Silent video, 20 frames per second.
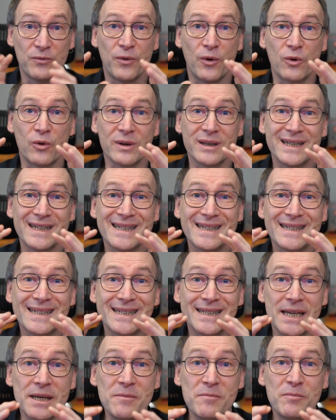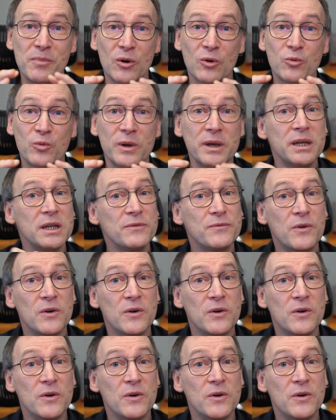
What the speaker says: for simple query,